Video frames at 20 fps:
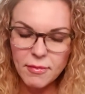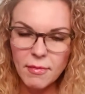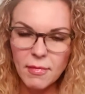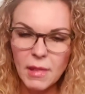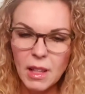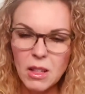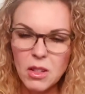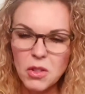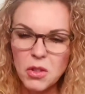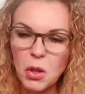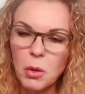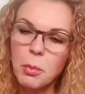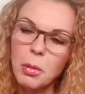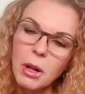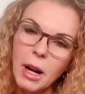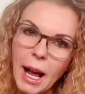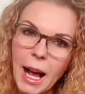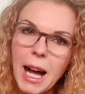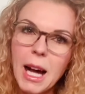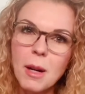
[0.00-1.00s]
So
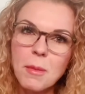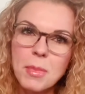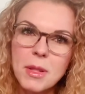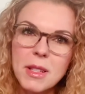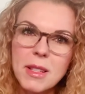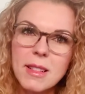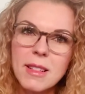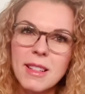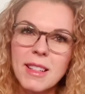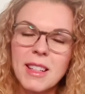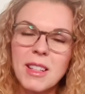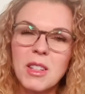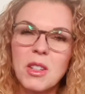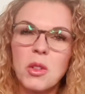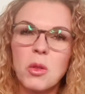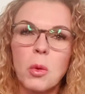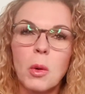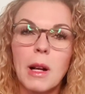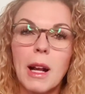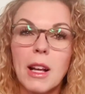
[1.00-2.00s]
perhaps
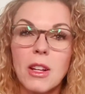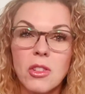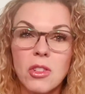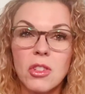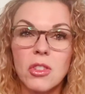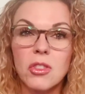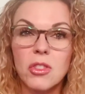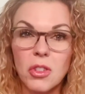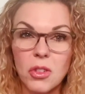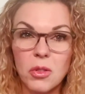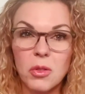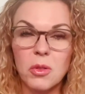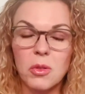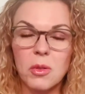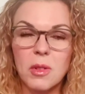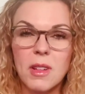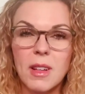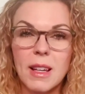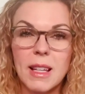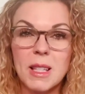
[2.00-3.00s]
what I should
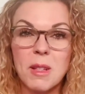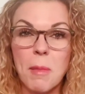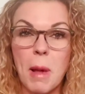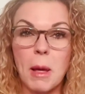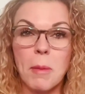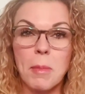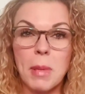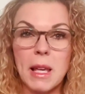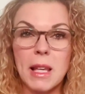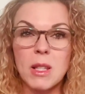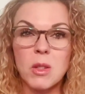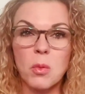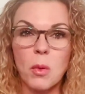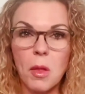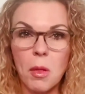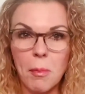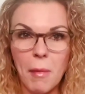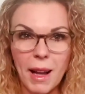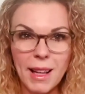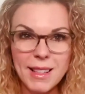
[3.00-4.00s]
do is make peace
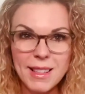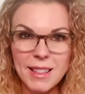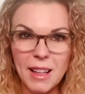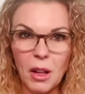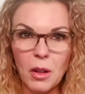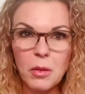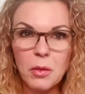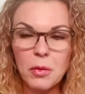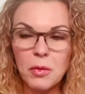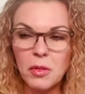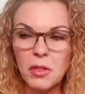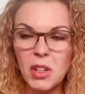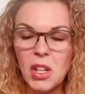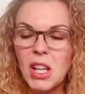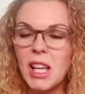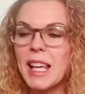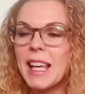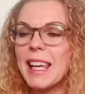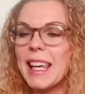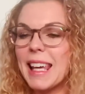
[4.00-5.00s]
with myself
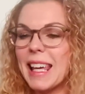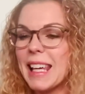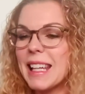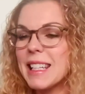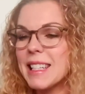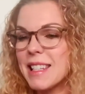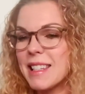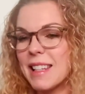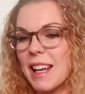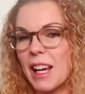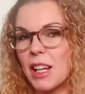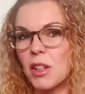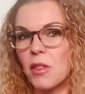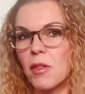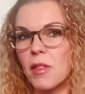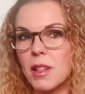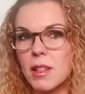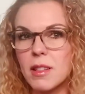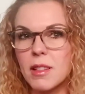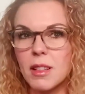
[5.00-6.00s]
inside of
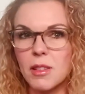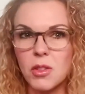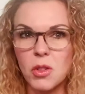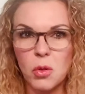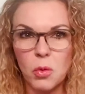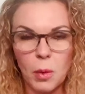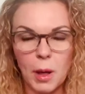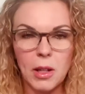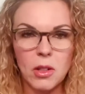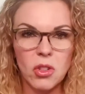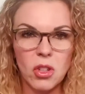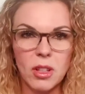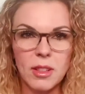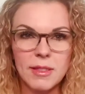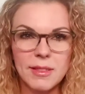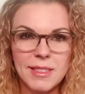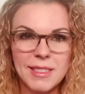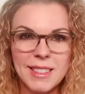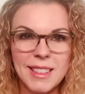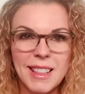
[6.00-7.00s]
this
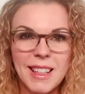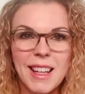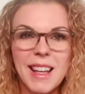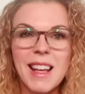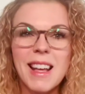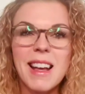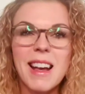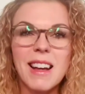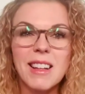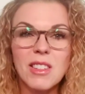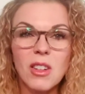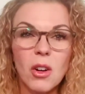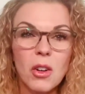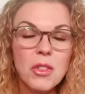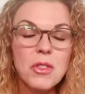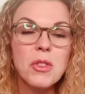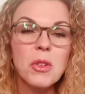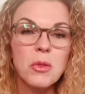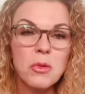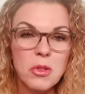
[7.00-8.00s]
situation, and
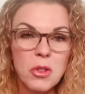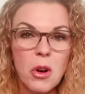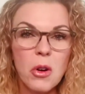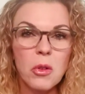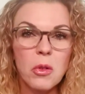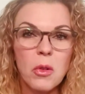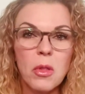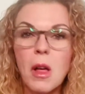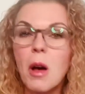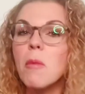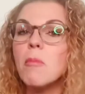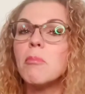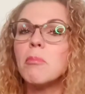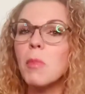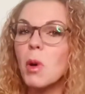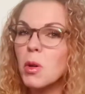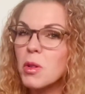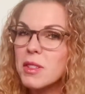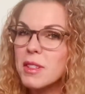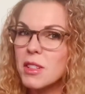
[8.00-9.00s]
also know that
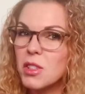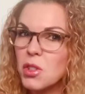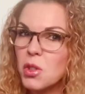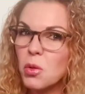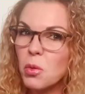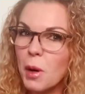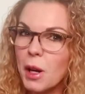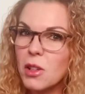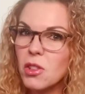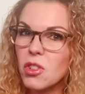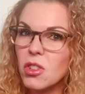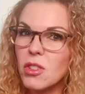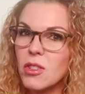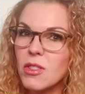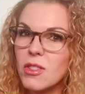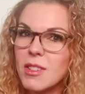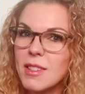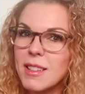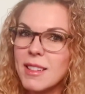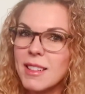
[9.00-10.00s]
most
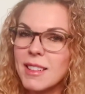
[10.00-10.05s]
situations